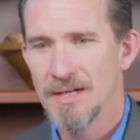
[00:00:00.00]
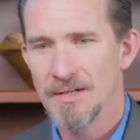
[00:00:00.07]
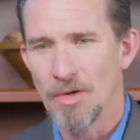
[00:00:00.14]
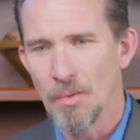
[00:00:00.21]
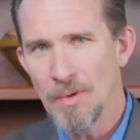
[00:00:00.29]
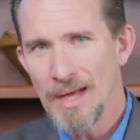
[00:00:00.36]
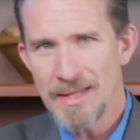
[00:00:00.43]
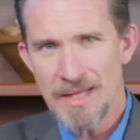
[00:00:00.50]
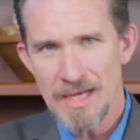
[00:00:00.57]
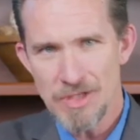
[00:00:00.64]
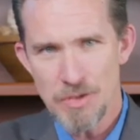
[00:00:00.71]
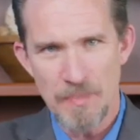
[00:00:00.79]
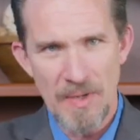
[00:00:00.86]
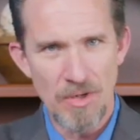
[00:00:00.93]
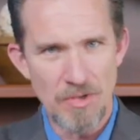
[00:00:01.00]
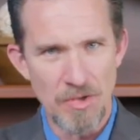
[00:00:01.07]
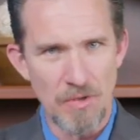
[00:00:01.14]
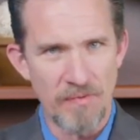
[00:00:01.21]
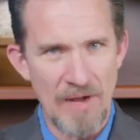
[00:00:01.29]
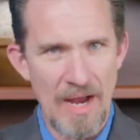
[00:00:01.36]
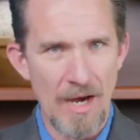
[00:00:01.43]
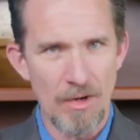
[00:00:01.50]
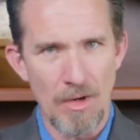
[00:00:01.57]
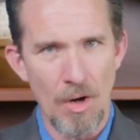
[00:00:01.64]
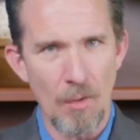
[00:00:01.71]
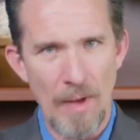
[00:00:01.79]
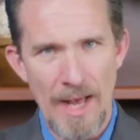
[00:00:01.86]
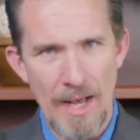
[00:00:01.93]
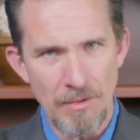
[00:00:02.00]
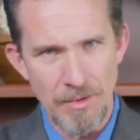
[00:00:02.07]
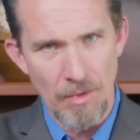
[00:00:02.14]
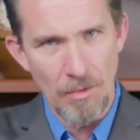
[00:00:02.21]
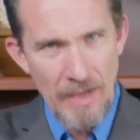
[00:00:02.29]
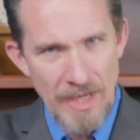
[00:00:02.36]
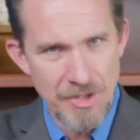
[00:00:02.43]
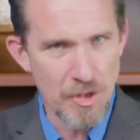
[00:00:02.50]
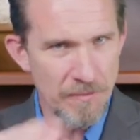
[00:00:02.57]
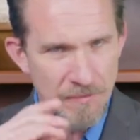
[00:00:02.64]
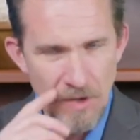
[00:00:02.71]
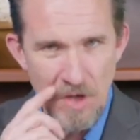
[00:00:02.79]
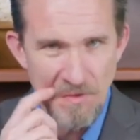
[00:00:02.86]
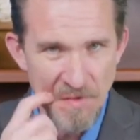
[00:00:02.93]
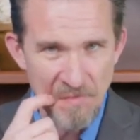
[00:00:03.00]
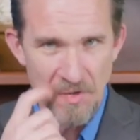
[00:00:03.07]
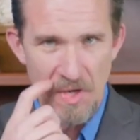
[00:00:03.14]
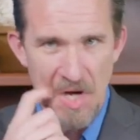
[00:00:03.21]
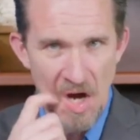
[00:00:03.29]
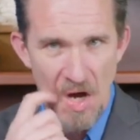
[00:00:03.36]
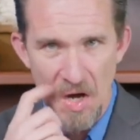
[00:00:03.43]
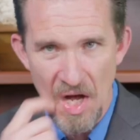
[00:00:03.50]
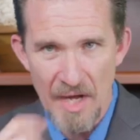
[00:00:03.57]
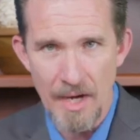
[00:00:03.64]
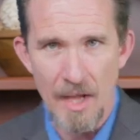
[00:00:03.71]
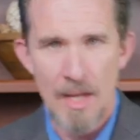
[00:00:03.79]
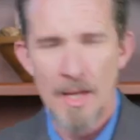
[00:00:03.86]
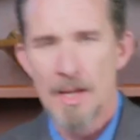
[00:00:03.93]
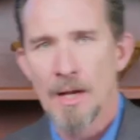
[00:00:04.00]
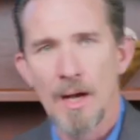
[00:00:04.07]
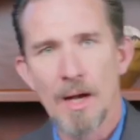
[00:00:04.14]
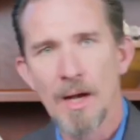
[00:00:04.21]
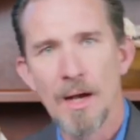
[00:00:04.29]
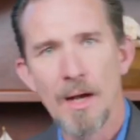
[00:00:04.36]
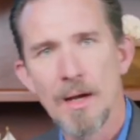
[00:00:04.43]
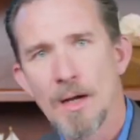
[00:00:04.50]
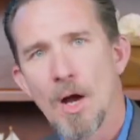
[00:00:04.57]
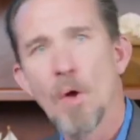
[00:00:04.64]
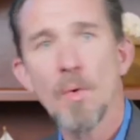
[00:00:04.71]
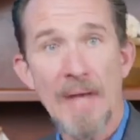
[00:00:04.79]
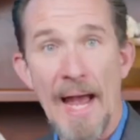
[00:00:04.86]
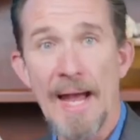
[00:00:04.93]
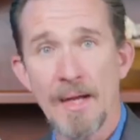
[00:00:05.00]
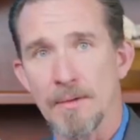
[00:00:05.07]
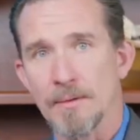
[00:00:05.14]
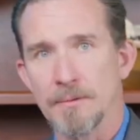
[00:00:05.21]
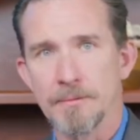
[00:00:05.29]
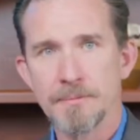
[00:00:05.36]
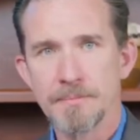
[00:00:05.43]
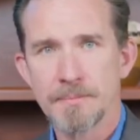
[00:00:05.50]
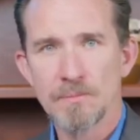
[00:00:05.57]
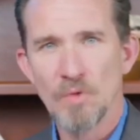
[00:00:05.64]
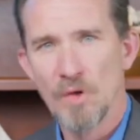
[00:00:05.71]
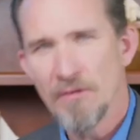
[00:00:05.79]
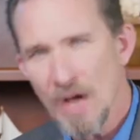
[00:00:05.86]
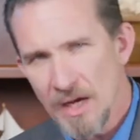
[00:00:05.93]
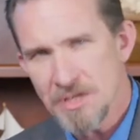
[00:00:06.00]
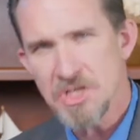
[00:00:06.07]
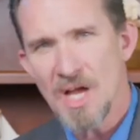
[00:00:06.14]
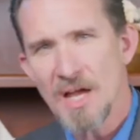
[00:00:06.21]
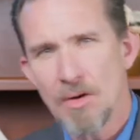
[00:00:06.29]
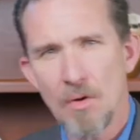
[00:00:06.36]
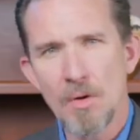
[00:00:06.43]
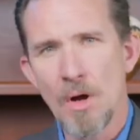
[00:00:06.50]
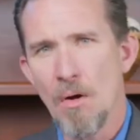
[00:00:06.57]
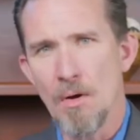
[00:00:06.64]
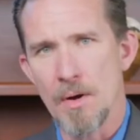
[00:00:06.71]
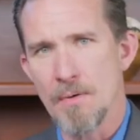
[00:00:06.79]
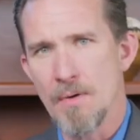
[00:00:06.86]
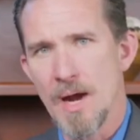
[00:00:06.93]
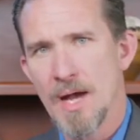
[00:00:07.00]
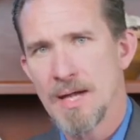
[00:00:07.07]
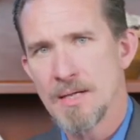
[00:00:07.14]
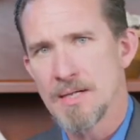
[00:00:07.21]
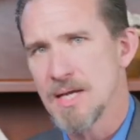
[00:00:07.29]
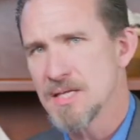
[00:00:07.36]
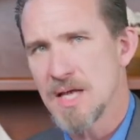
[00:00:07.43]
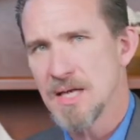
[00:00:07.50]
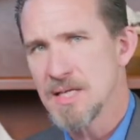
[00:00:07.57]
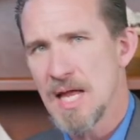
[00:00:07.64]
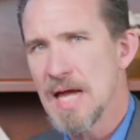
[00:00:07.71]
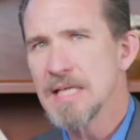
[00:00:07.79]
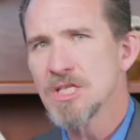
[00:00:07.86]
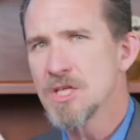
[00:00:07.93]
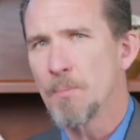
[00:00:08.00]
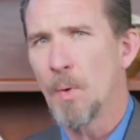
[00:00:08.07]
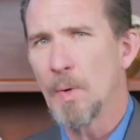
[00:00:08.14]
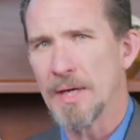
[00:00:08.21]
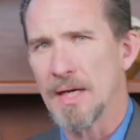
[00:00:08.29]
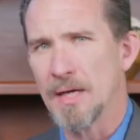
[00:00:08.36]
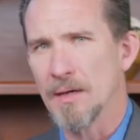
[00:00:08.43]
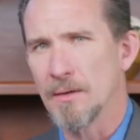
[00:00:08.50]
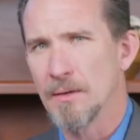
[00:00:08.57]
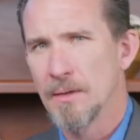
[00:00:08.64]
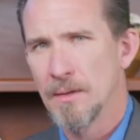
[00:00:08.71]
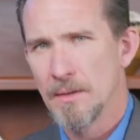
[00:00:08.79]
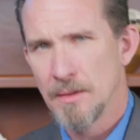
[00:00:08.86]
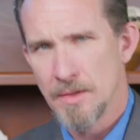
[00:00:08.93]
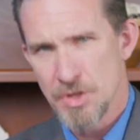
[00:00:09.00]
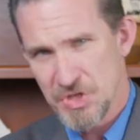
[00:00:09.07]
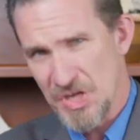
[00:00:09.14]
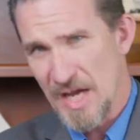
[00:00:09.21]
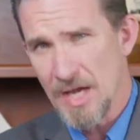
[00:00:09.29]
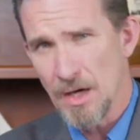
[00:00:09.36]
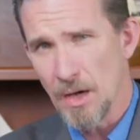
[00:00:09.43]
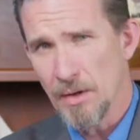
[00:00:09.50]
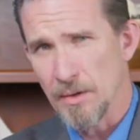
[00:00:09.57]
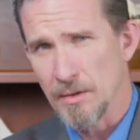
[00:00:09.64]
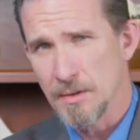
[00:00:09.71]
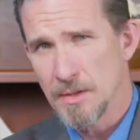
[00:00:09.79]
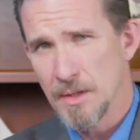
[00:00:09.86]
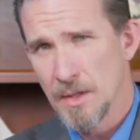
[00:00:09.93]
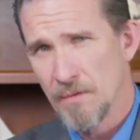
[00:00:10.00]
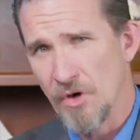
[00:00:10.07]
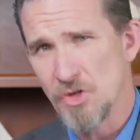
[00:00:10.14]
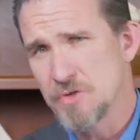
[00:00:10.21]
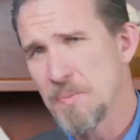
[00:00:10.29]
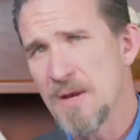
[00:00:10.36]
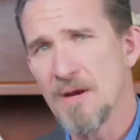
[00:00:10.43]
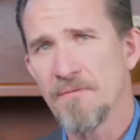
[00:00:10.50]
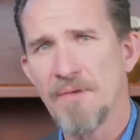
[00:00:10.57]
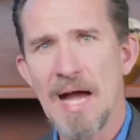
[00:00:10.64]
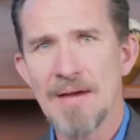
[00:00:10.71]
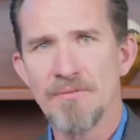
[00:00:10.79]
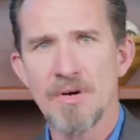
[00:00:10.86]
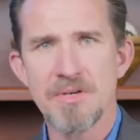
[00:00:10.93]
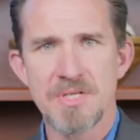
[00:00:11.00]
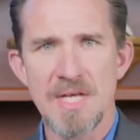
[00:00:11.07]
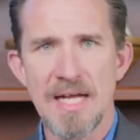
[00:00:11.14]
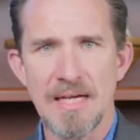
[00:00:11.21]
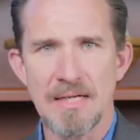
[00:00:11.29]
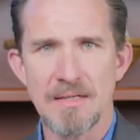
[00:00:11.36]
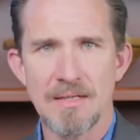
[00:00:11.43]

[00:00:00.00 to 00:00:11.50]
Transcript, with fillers: Don't let that spiritual fire go out. Don't let your fervor for God go down. We've got to stay on guard, right? That's the point here. Stay alert. 1 Peter 5, verse 8.